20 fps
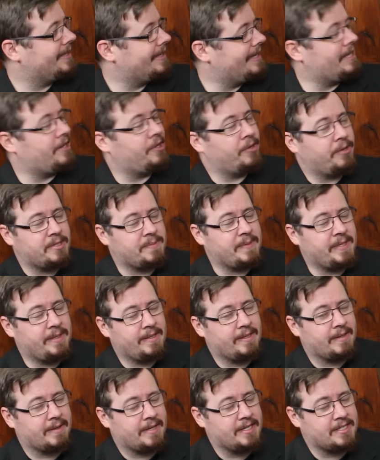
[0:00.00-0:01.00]
it hurts
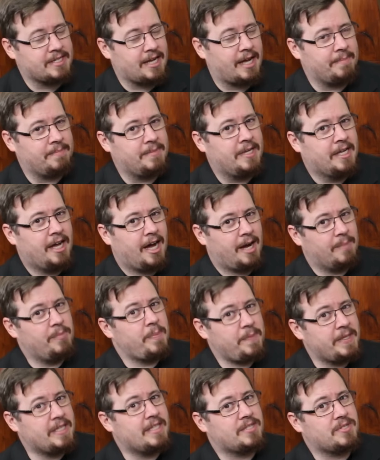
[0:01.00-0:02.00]
me because I'm
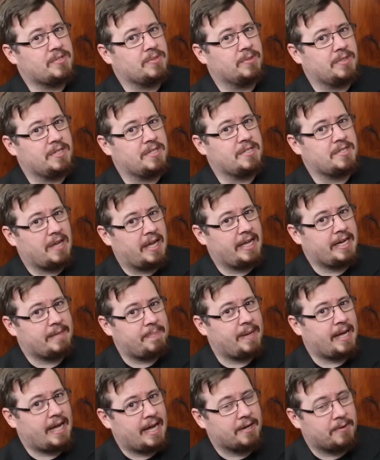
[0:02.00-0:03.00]
ripping this sword design
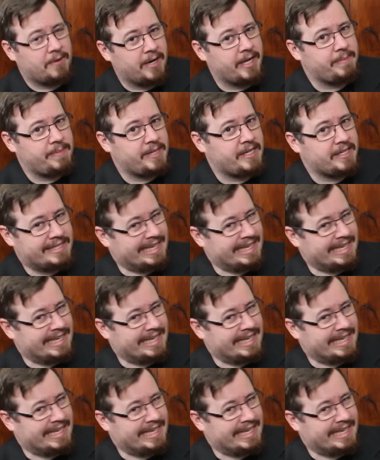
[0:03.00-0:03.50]
apart quite a bit.